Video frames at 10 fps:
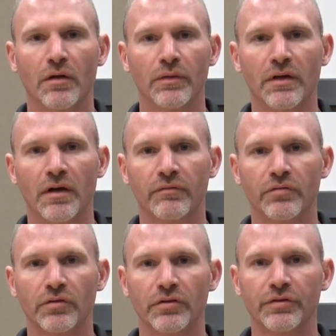We
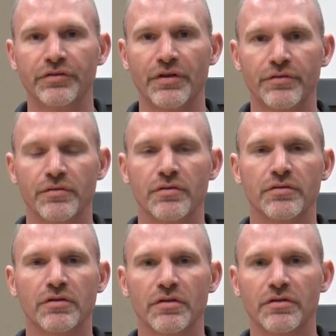cover southern New
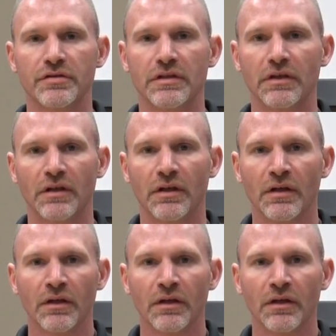Jersey,